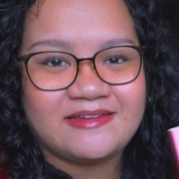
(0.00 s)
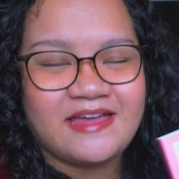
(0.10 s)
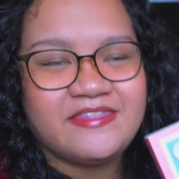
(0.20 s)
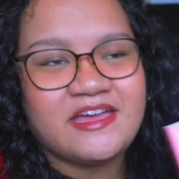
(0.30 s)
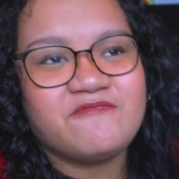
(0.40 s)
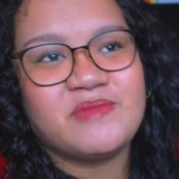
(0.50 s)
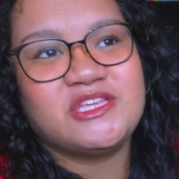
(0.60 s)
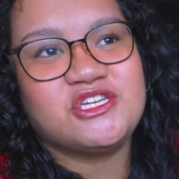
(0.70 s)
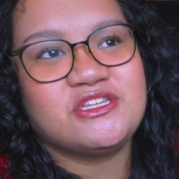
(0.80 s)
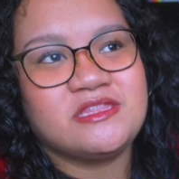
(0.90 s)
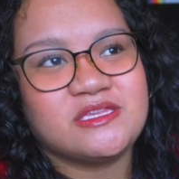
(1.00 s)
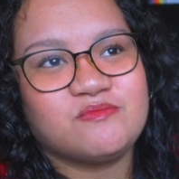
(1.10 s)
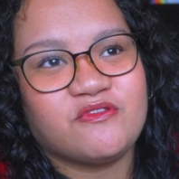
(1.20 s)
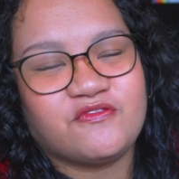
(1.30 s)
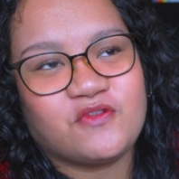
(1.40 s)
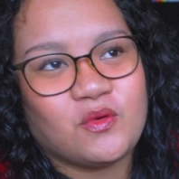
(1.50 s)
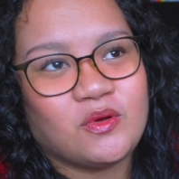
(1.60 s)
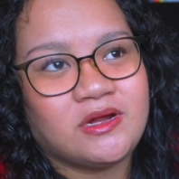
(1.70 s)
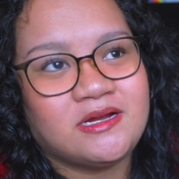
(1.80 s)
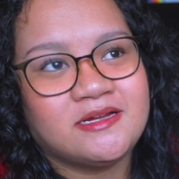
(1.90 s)
I think I mentioned this
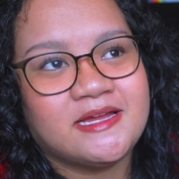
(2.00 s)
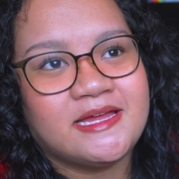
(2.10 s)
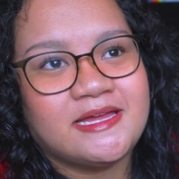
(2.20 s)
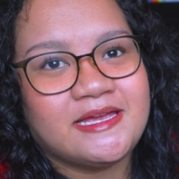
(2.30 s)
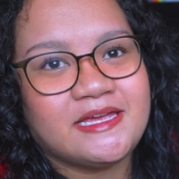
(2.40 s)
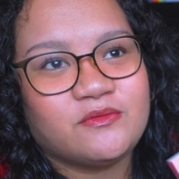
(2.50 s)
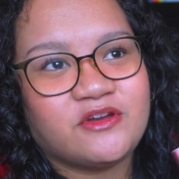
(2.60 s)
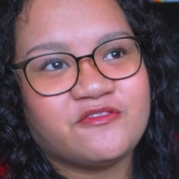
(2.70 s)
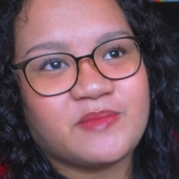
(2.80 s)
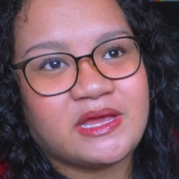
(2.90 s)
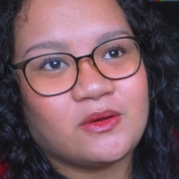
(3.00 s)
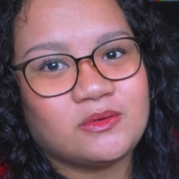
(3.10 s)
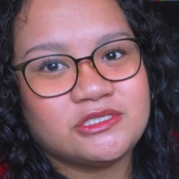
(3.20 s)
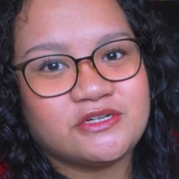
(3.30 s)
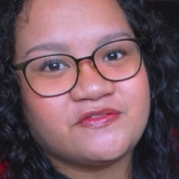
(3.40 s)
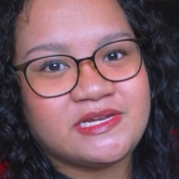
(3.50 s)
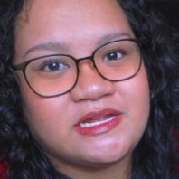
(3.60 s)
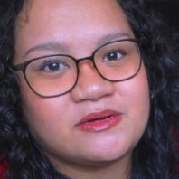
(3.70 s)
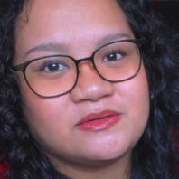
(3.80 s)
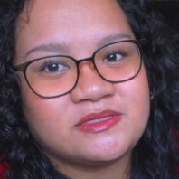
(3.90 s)
before in one of my older
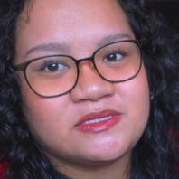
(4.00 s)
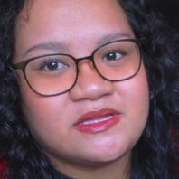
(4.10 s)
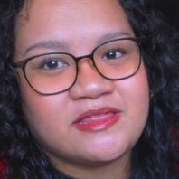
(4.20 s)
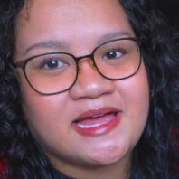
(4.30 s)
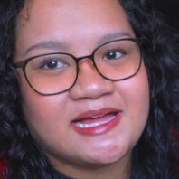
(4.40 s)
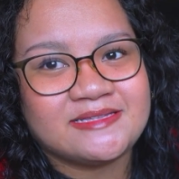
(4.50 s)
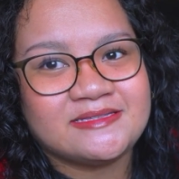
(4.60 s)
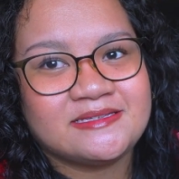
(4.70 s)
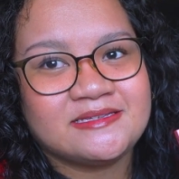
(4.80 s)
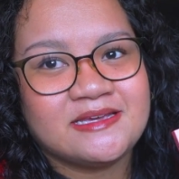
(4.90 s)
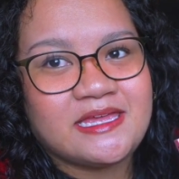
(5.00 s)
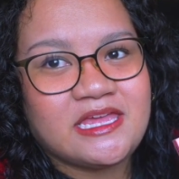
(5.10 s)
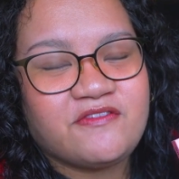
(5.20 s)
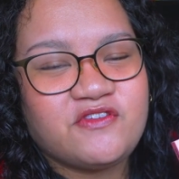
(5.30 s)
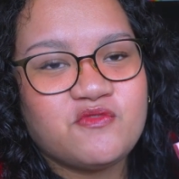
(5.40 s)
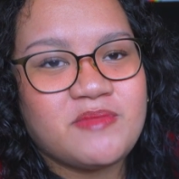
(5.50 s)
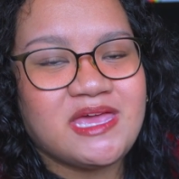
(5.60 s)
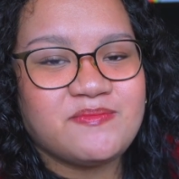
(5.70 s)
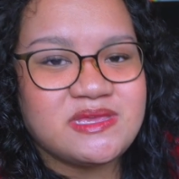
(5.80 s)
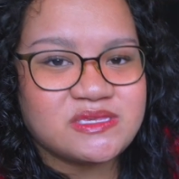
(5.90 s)
videos that if you
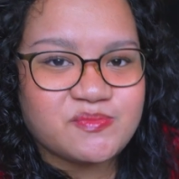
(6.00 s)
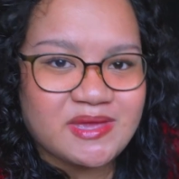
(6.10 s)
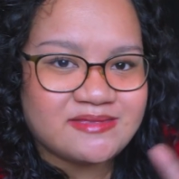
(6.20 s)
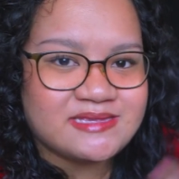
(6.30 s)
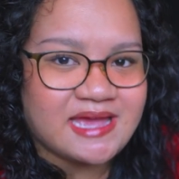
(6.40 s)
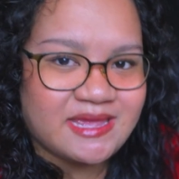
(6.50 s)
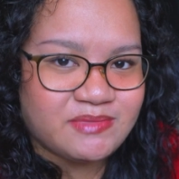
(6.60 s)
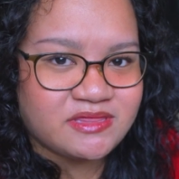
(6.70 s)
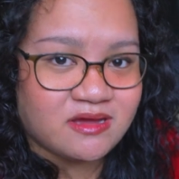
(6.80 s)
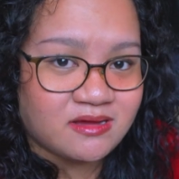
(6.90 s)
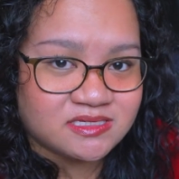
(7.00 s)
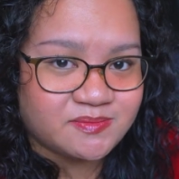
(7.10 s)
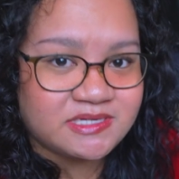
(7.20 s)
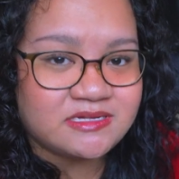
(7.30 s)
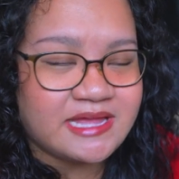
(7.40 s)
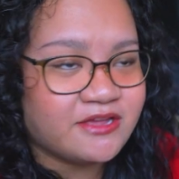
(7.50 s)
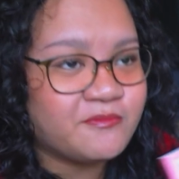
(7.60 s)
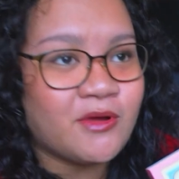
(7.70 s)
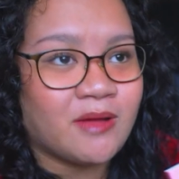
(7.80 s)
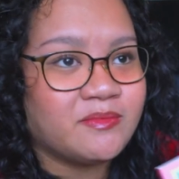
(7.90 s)
make me spend time in the hospital, I could
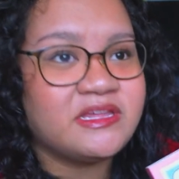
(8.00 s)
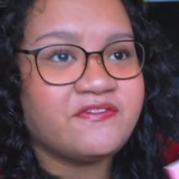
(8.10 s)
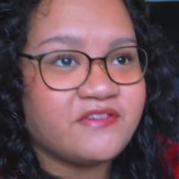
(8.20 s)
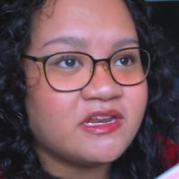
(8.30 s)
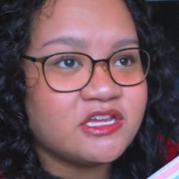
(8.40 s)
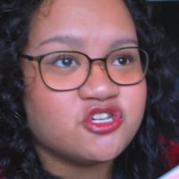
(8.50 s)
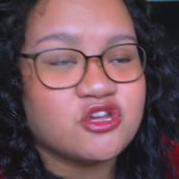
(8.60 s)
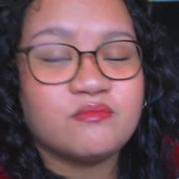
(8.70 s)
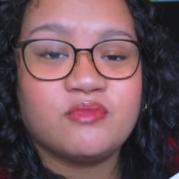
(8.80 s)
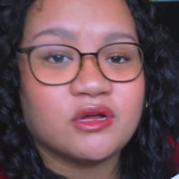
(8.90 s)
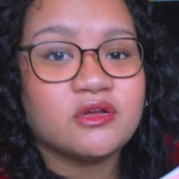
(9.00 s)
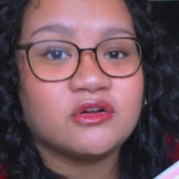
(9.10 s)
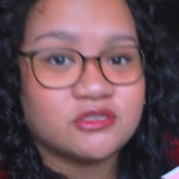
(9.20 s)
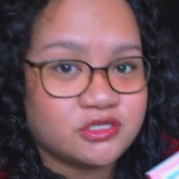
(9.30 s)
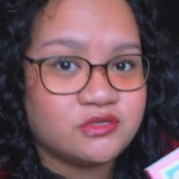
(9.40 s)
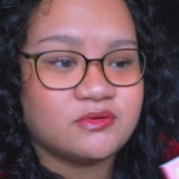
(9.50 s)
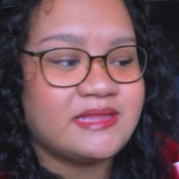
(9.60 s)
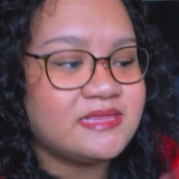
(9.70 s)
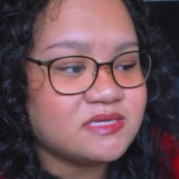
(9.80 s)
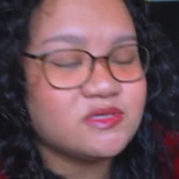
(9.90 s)
probably finish a book or two.
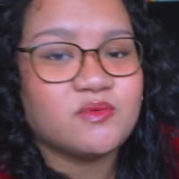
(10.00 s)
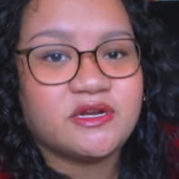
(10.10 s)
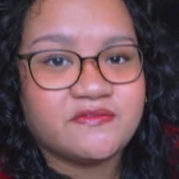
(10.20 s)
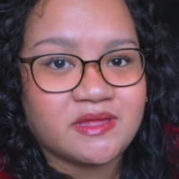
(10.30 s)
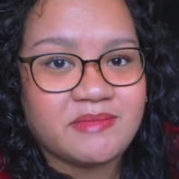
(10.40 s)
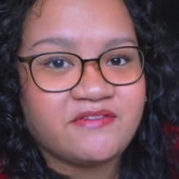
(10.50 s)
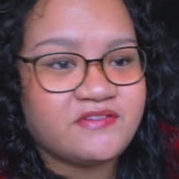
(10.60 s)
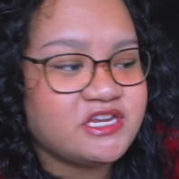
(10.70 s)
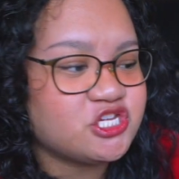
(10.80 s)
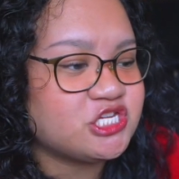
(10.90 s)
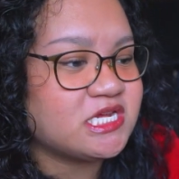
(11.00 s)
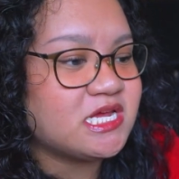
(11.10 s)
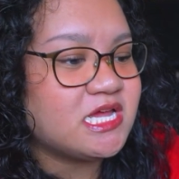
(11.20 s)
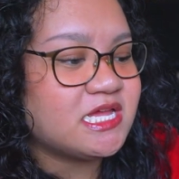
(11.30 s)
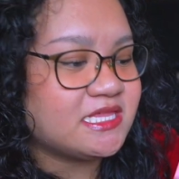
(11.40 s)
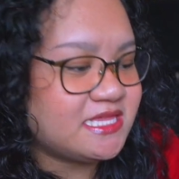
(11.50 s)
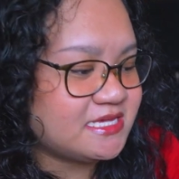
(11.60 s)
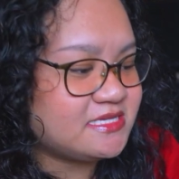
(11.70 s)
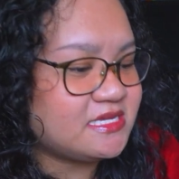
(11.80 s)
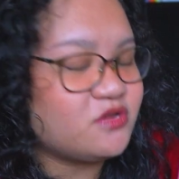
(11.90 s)
And this was one of them. I finished
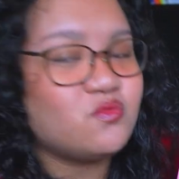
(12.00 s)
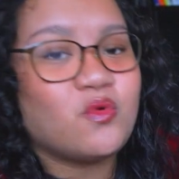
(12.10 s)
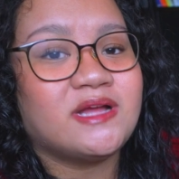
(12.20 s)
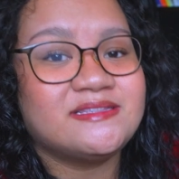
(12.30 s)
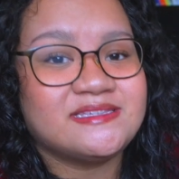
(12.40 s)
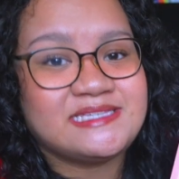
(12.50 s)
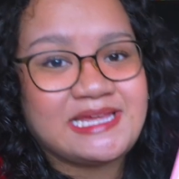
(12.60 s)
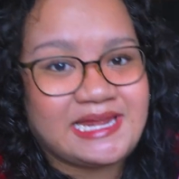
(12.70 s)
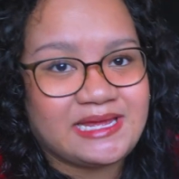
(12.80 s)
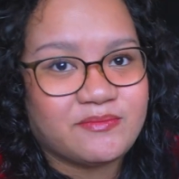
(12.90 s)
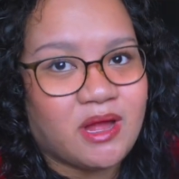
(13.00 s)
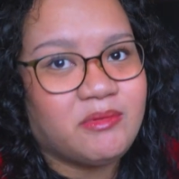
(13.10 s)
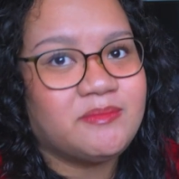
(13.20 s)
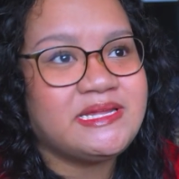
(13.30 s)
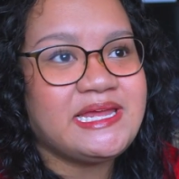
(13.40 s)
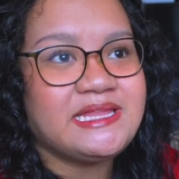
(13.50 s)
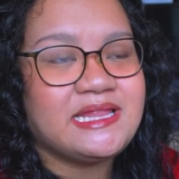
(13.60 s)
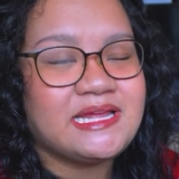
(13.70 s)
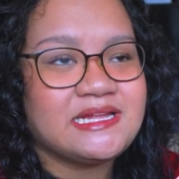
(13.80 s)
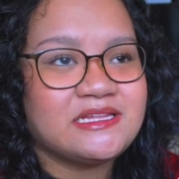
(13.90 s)
this in one sitting, probably in
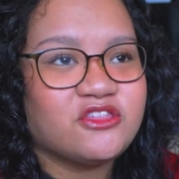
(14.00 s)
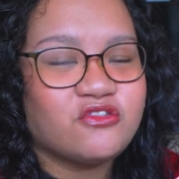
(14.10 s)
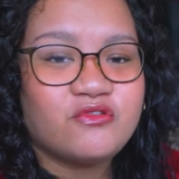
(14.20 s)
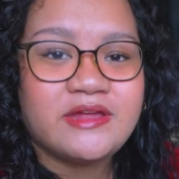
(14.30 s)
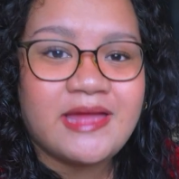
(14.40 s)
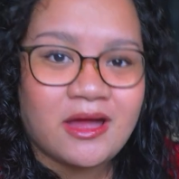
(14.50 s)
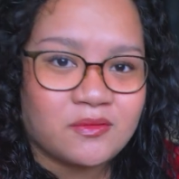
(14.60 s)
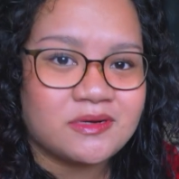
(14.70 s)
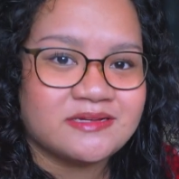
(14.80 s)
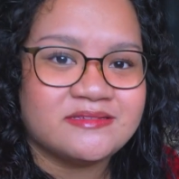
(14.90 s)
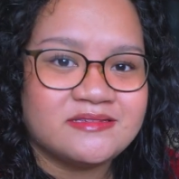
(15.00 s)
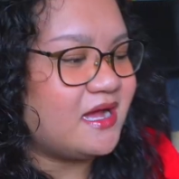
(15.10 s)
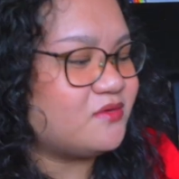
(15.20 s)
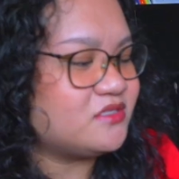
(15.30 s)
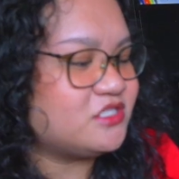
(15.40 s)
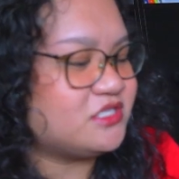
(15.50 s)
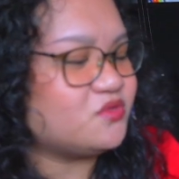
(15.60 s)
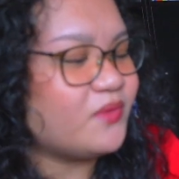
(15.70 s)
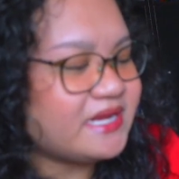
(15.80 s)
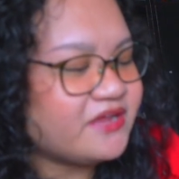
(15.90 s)
like 3 hours. I was just
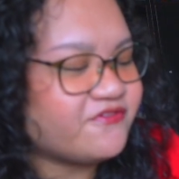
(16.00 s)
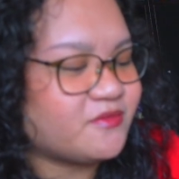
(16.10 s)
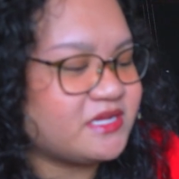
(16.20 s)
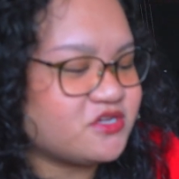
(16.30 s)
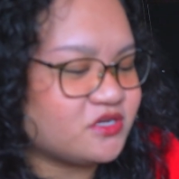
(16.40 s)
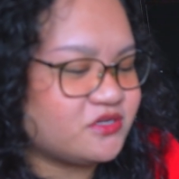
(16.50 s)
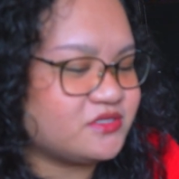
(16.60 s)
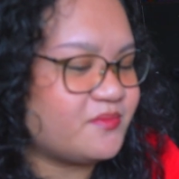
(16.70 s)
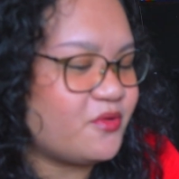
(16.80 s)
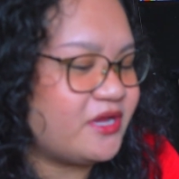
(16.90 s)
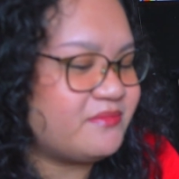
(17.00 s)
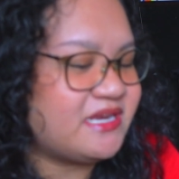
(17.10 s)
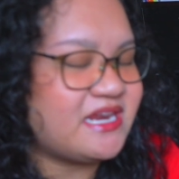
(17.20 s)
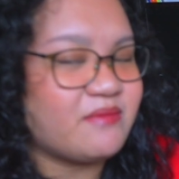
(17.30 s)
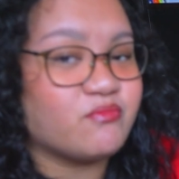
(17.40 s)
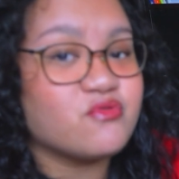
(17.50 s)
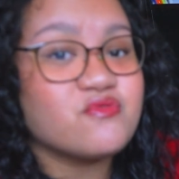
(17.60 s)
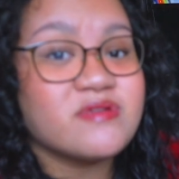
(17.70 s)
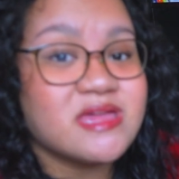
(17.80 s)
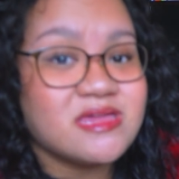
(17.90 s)
waiting for my doctor's appointment and I
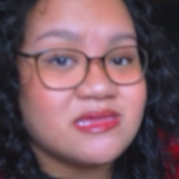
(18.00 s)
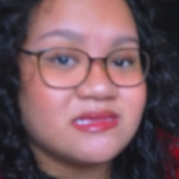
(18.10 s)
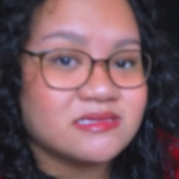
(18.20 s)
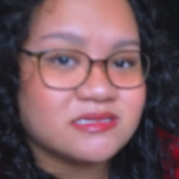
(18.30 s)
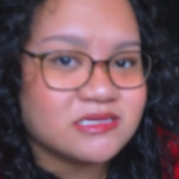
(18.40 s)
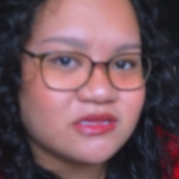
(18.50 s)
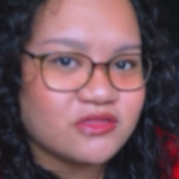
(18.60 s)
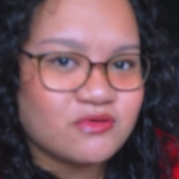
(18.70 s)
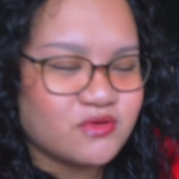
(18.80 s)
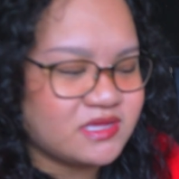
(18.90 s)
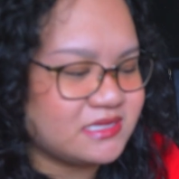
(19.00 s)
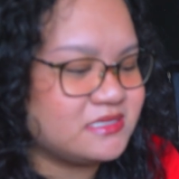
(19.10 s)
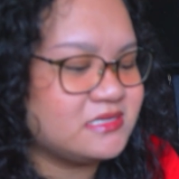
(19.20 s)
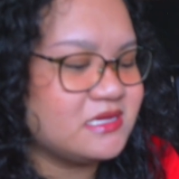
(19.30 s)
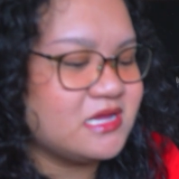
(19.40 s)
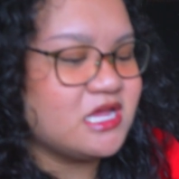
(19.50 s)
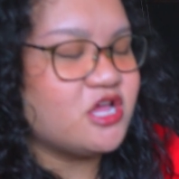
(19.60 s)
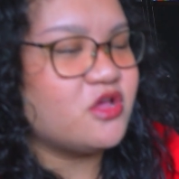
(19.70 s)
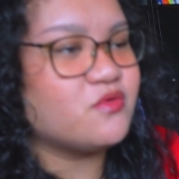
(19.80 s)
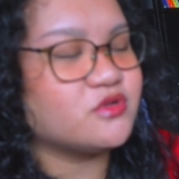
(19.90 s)
breezed through this.
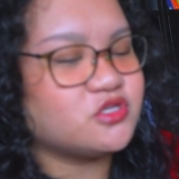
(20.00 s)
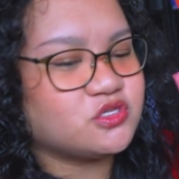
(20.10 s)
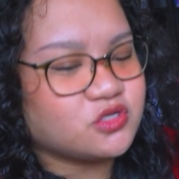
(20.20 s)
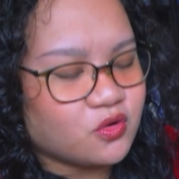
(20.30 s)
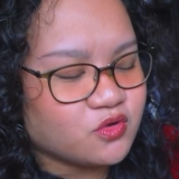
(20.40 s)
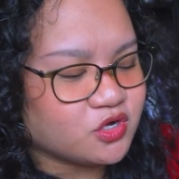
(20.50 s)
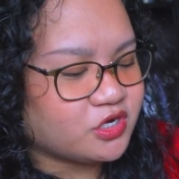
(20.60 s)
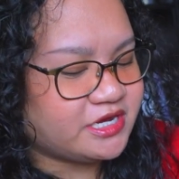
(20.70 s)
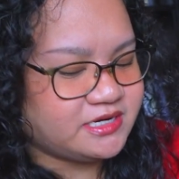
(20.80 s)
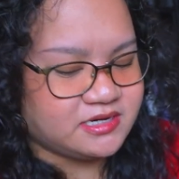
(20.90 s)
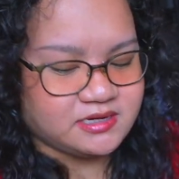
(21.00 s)
It was so good.